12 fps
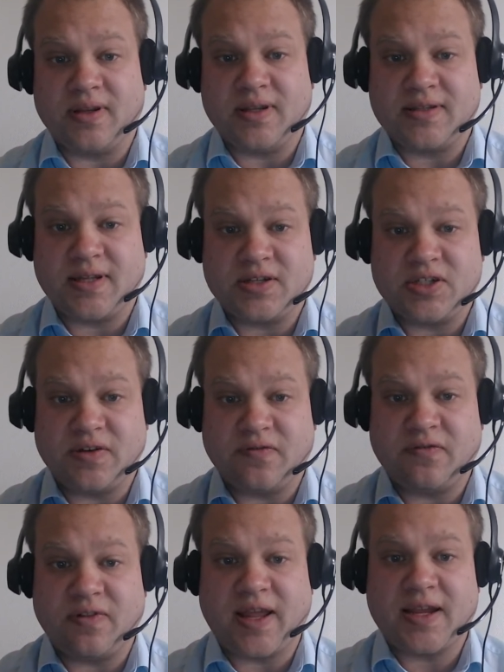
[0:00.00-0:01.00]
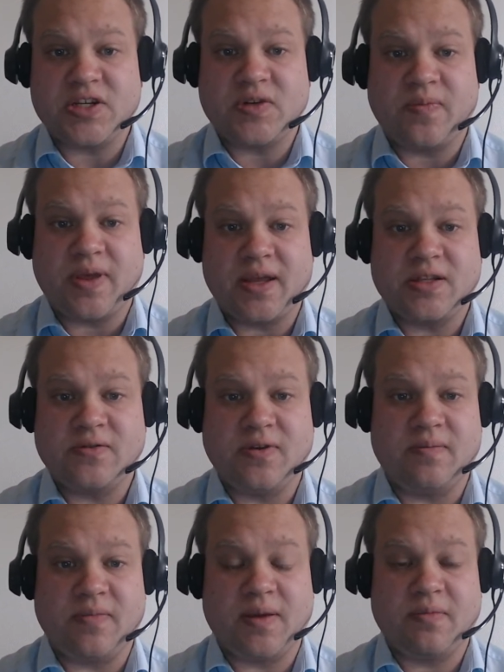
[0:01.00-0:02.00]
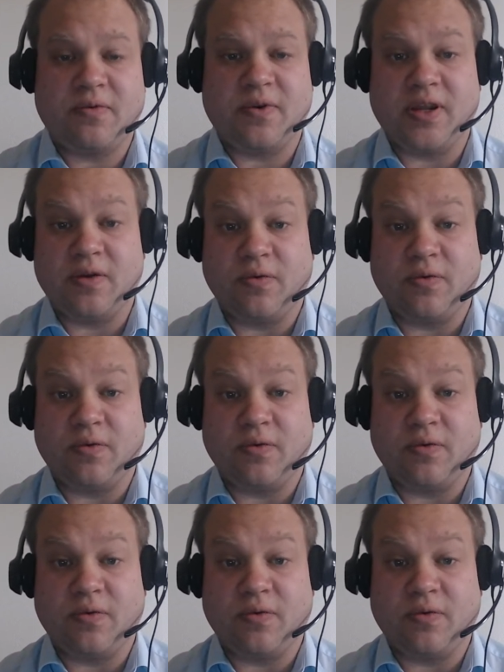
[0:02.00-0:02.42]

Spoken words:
is that she flashed back to a memory